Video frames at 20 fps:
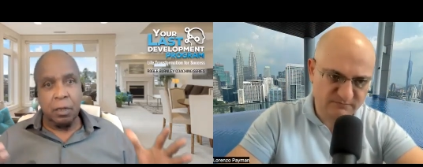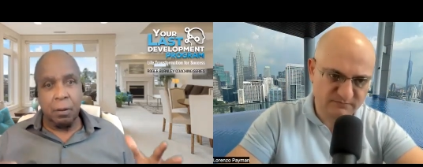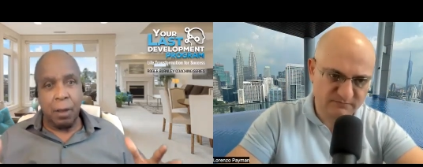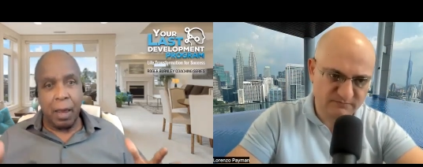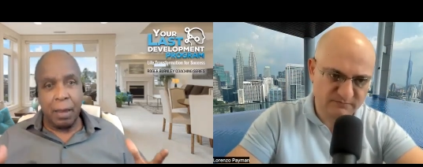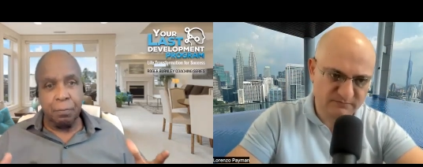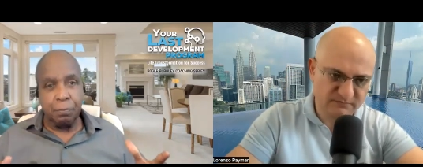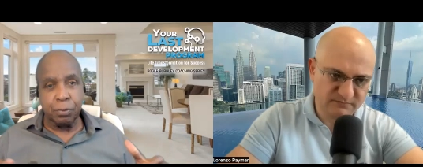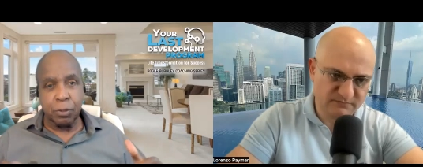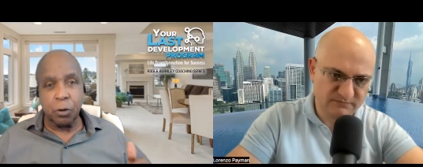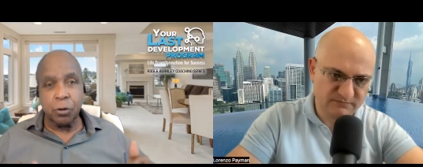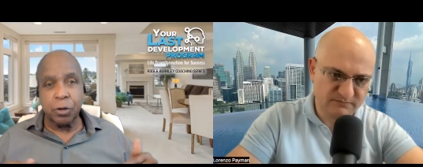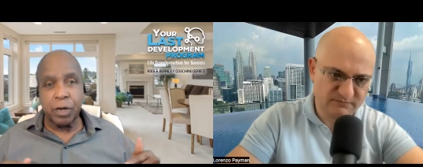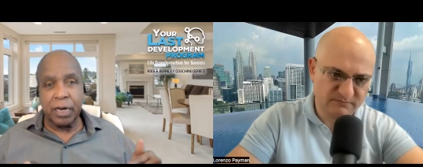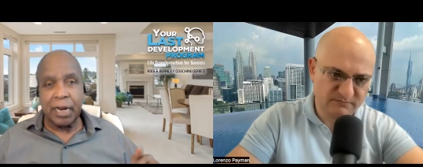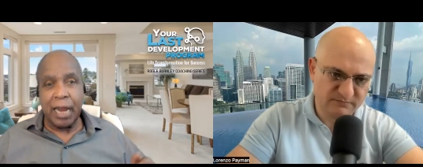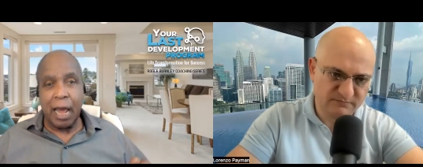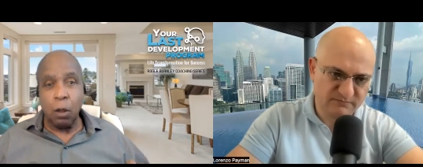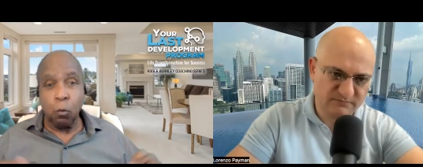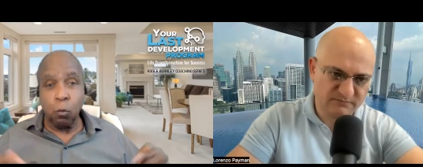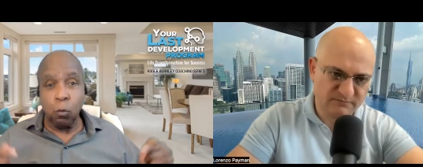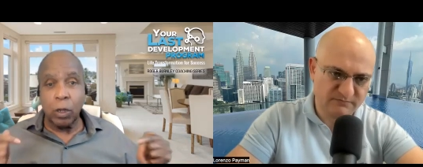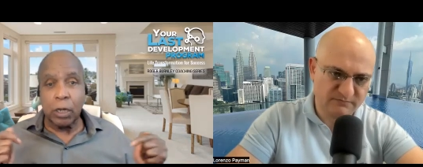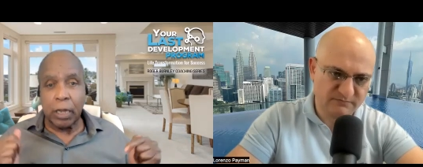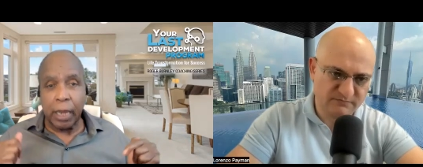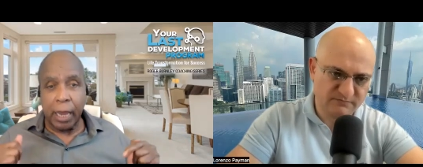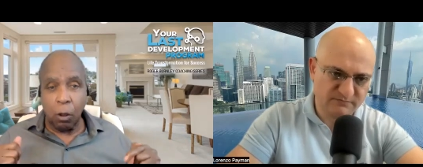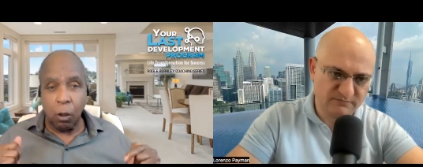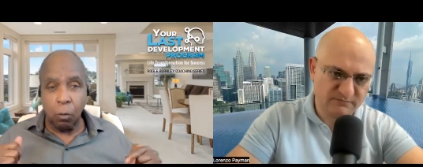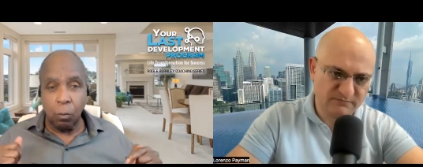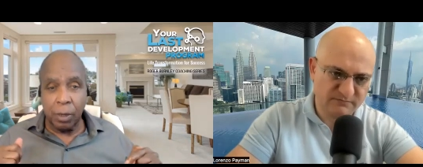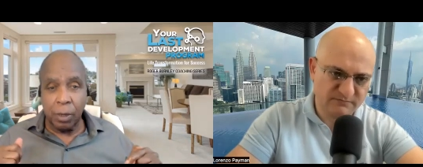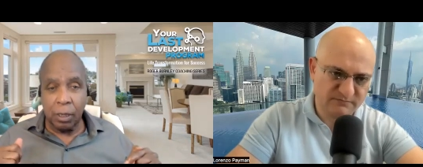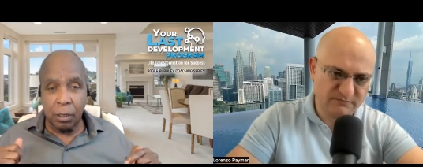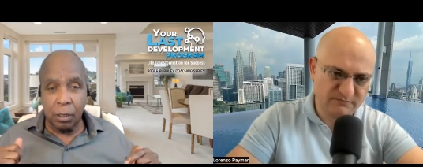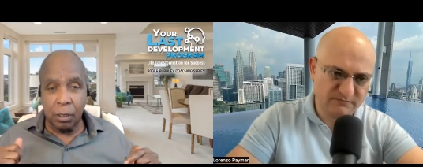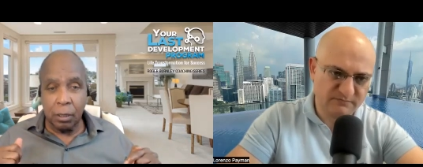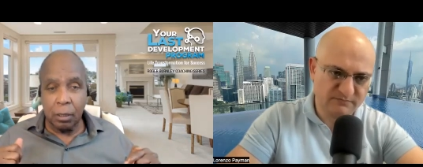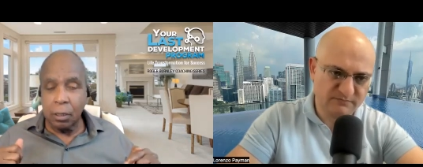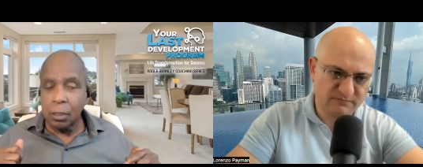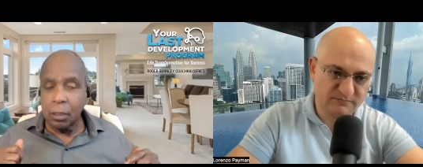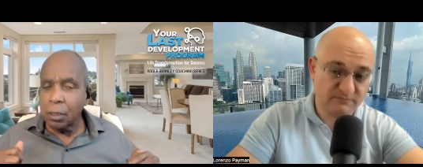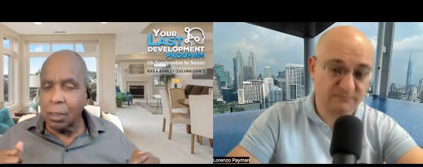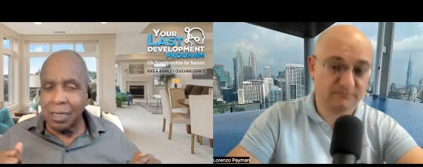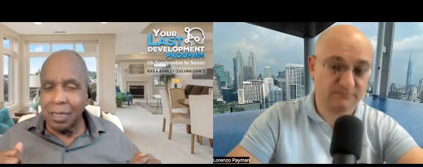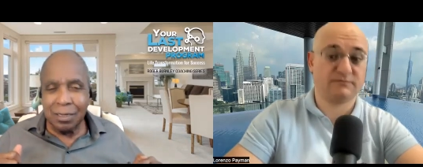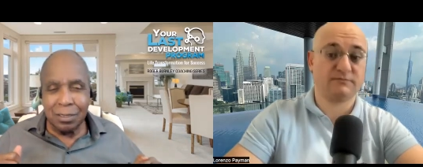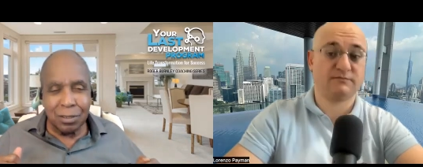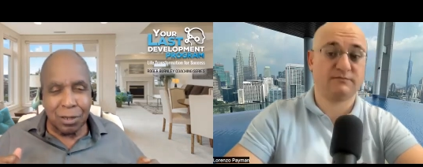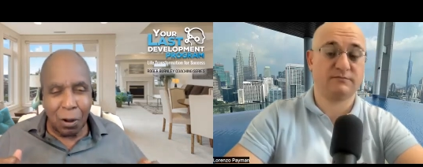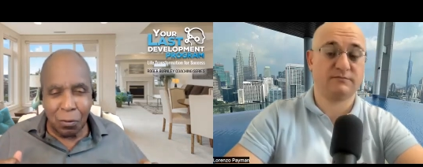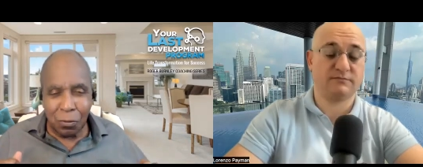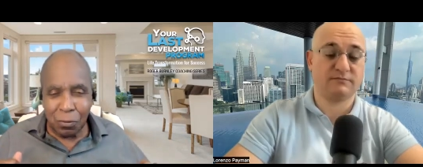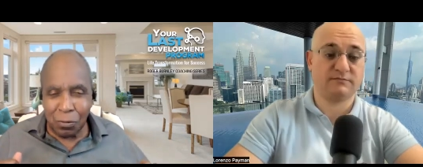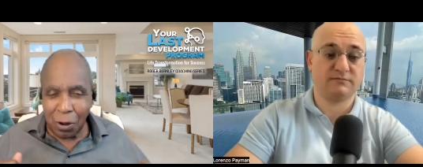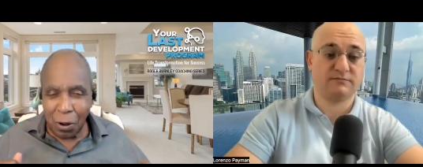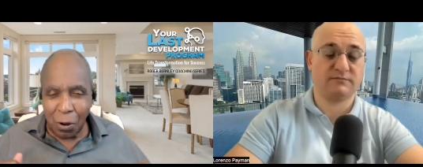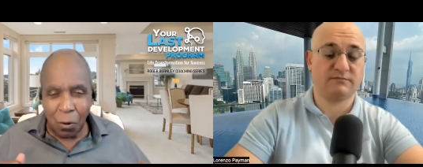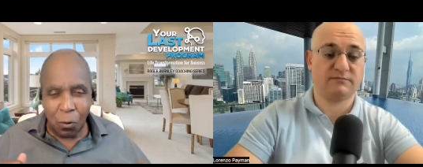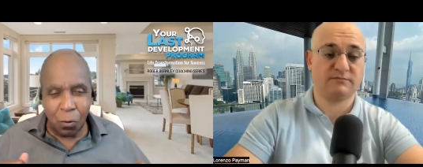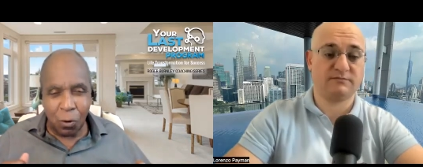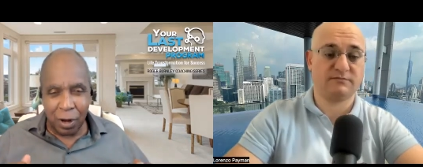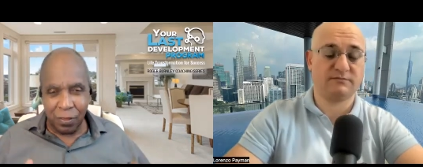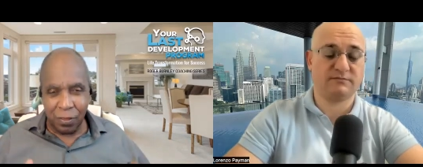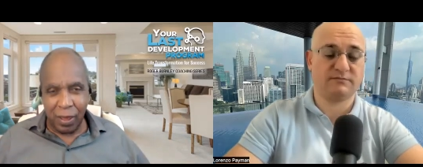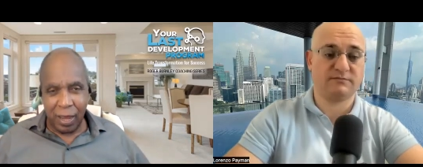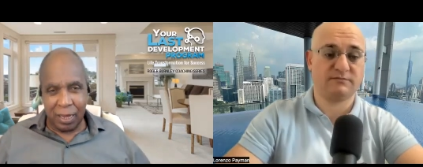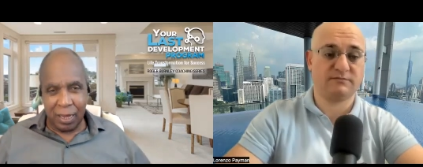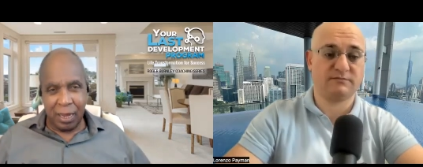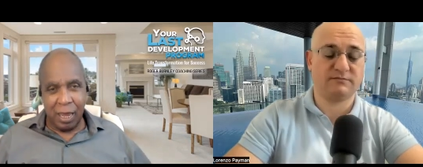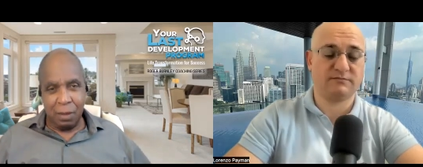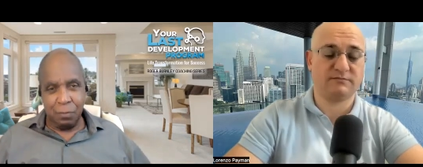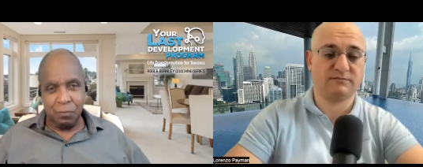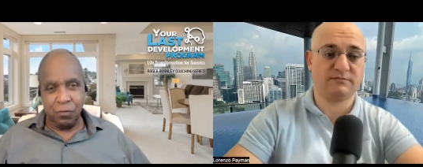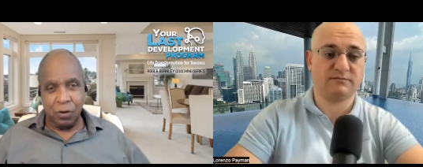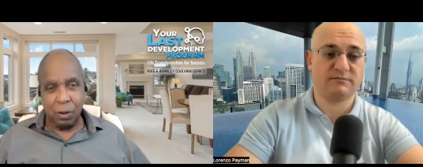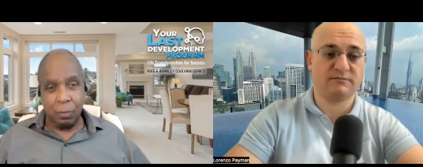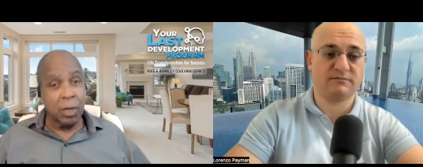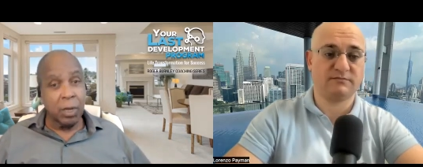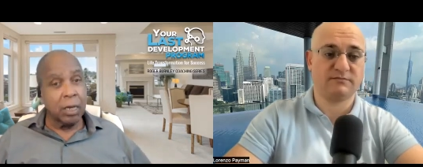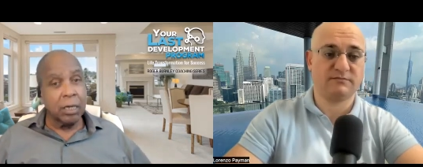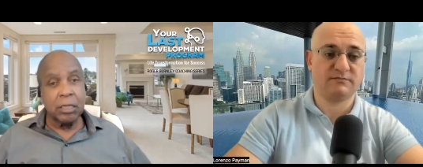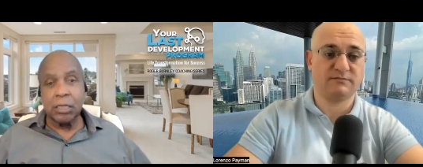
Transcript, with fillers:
Speaker 1: I blurted out Wilhelm. Don't know where that came from.